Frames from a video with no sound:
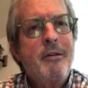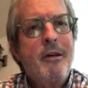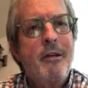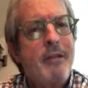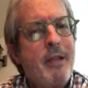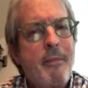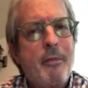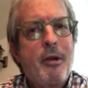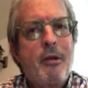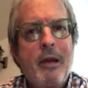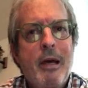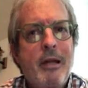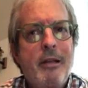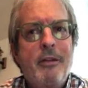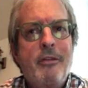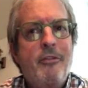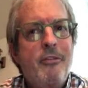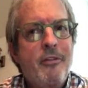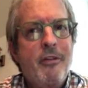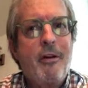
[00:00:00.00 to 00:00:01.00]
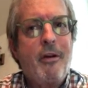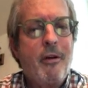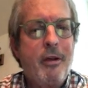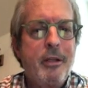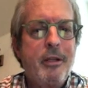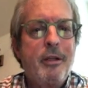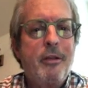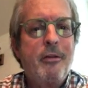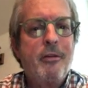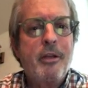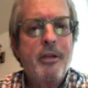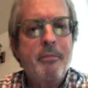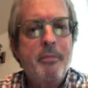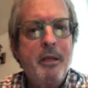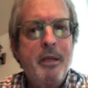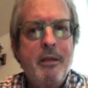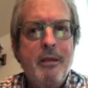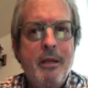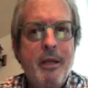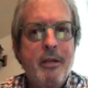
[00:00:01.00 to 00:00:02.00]
a Democrat is hardly going to
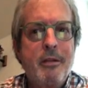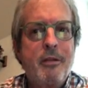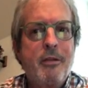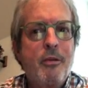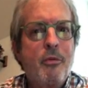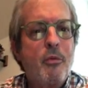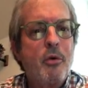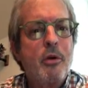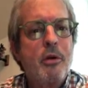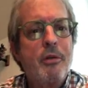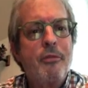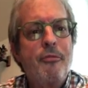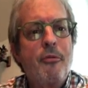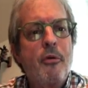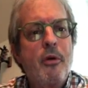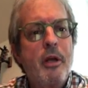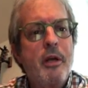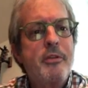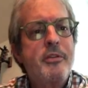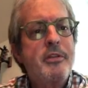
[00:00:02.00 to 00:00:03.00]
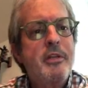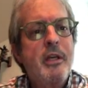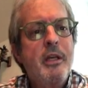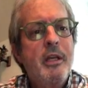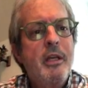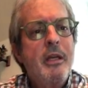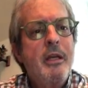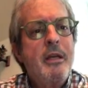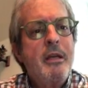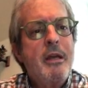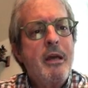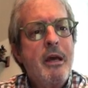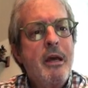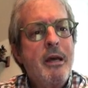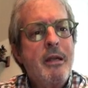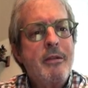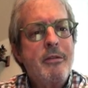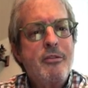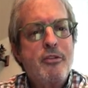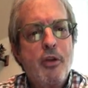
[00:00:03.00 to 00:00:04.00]
be the end of the world for us,
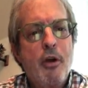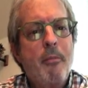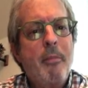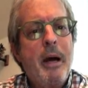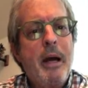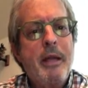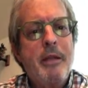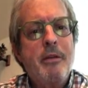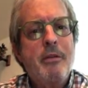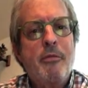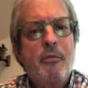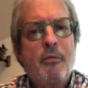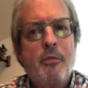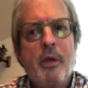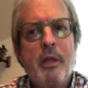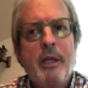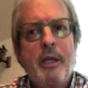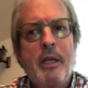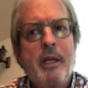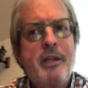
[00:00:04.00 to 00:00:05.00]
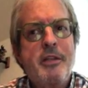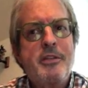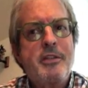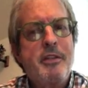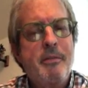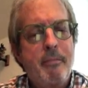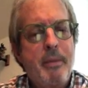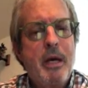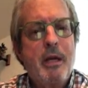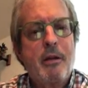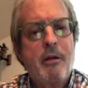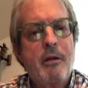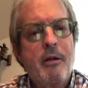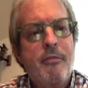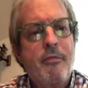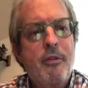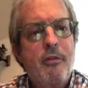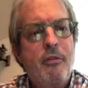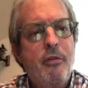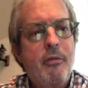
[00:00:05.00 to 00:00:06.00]
and Joe Biden really is the better
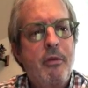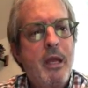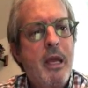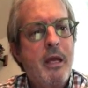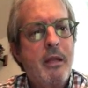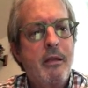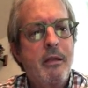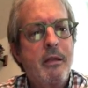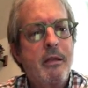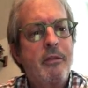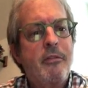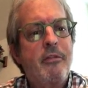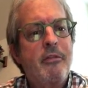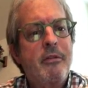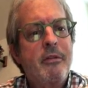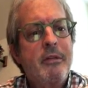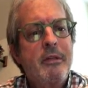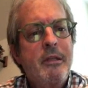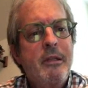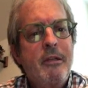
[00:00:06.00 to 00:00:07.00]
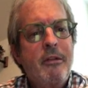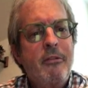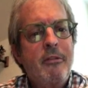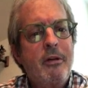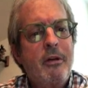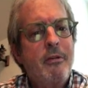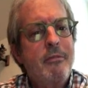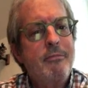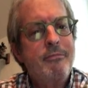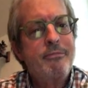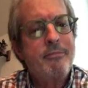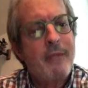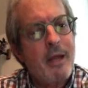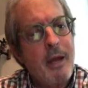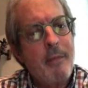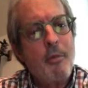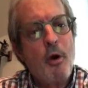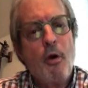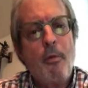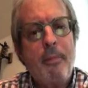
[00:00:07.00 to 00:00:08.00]
of the two candidates. So
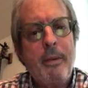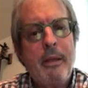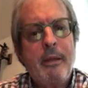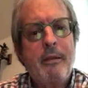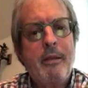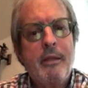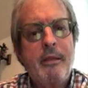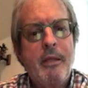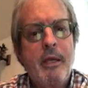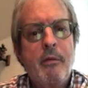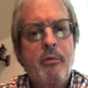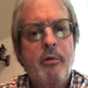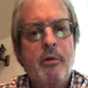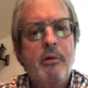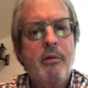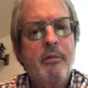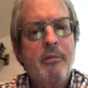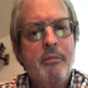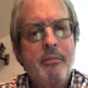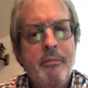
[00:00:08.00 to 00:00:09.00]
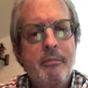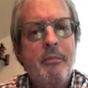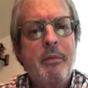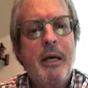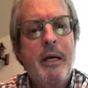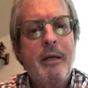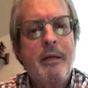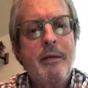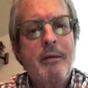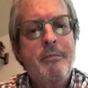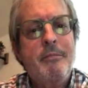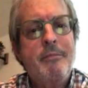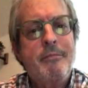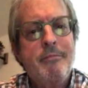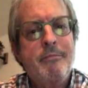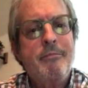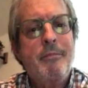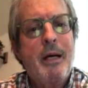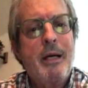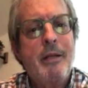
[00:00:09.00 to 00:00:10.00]
I'm hoping that they will, by
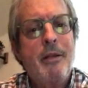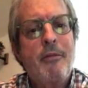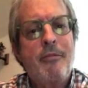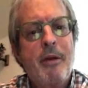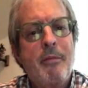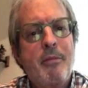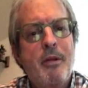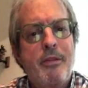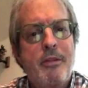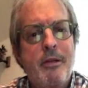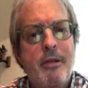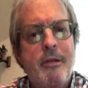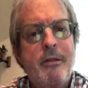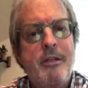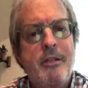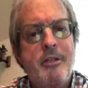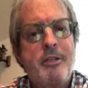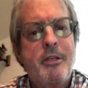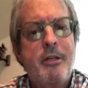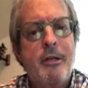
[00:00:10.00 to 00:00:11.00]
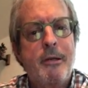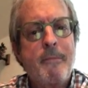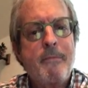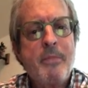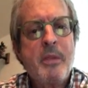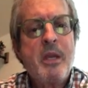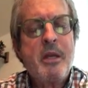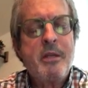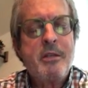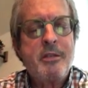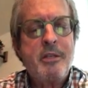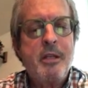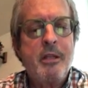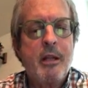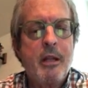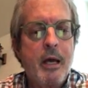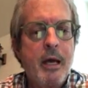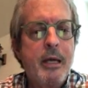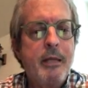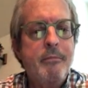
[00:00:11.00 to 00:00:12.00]
November 3rd this year, see
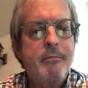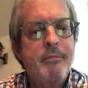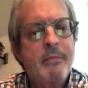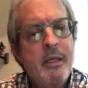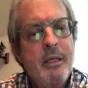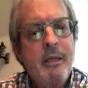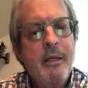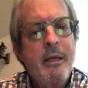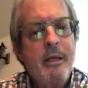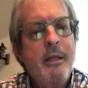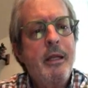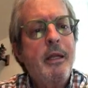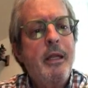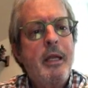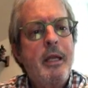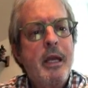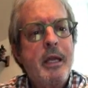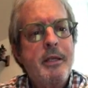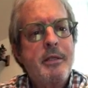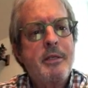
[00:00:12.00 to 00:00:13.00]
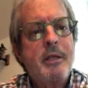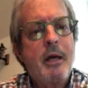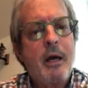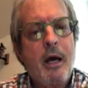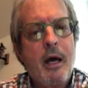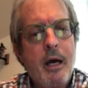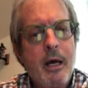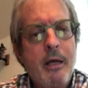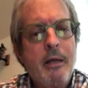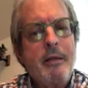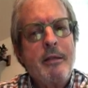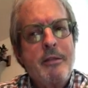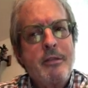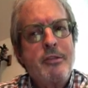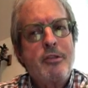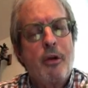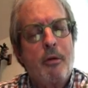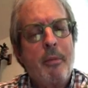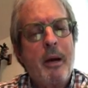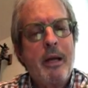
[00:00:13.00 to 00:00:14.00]
the light. In any case,
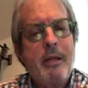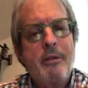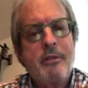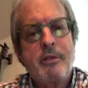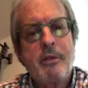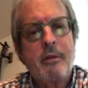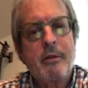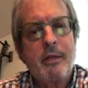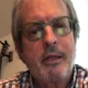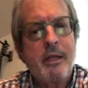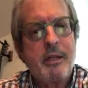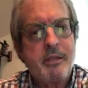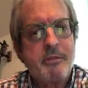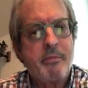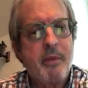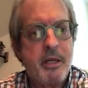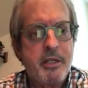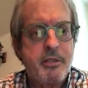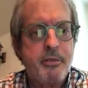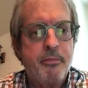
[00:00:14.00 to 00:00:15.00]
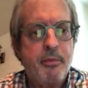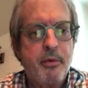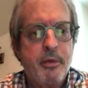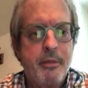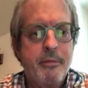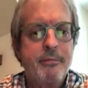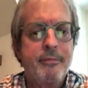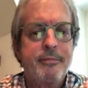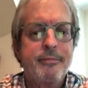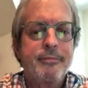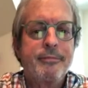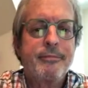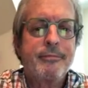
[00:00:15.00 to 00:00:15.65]
Joe Biden certainly has my support.